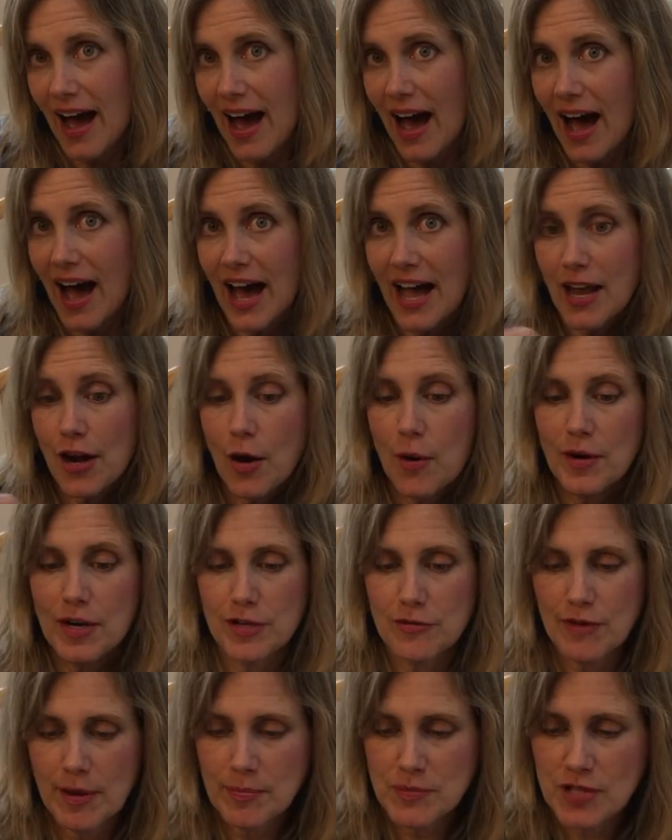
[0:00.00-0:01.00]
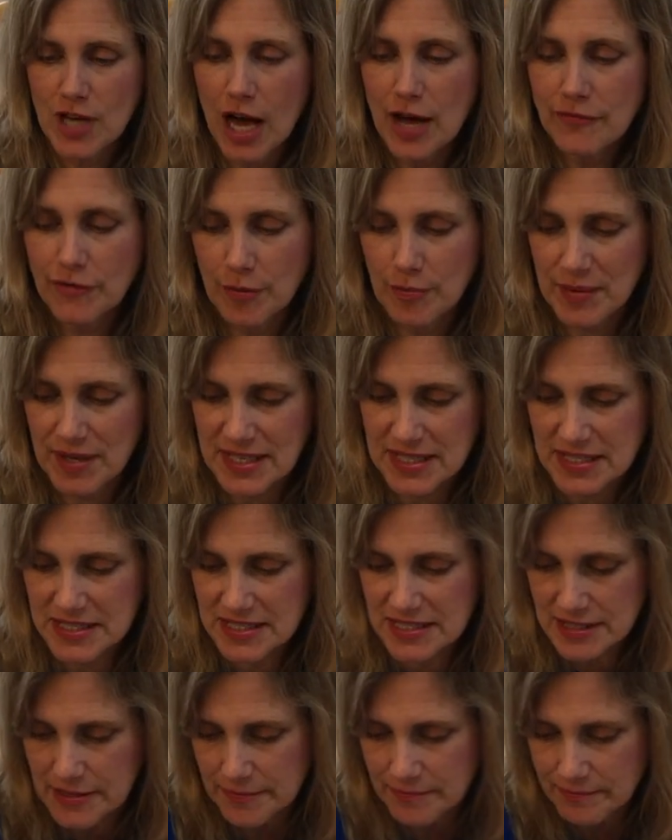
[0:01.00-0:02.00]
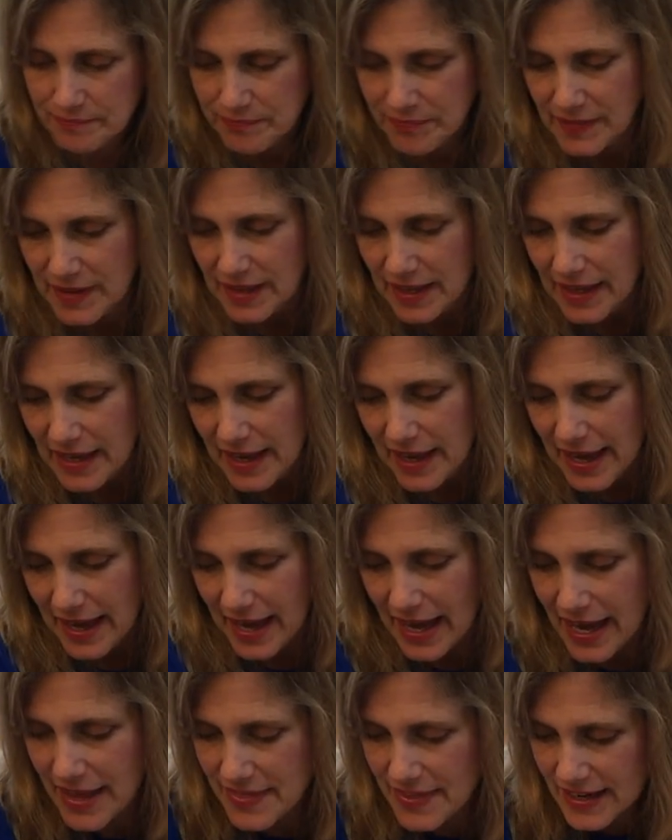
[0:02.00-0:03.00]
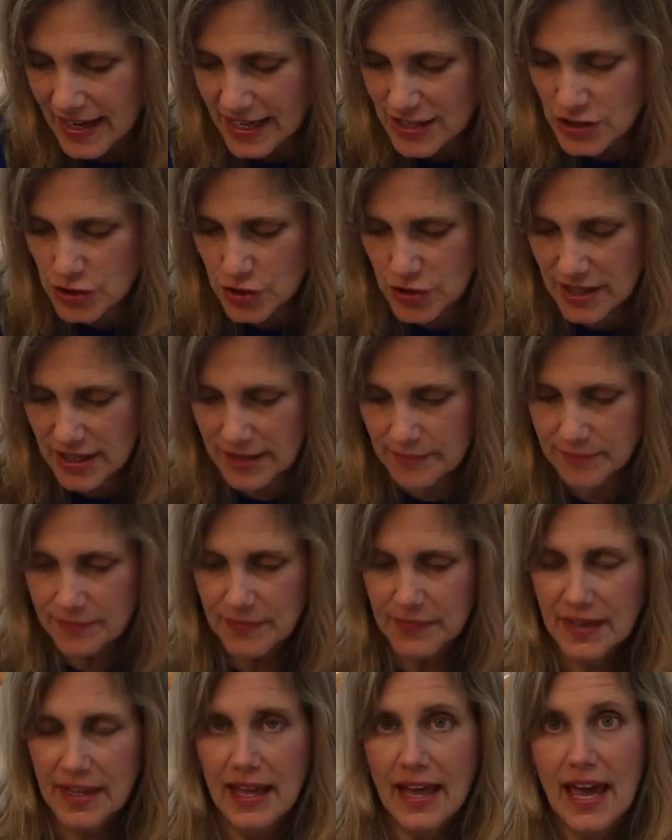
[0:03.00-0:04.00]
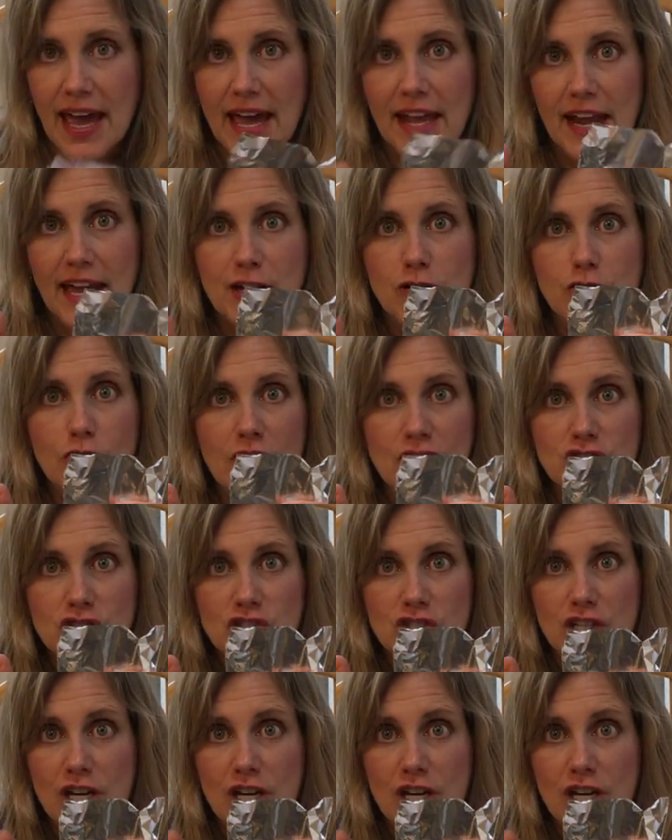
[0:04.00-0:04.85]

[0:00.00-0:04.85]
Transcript: I already ripped off a piece, and then I took it and I crunched it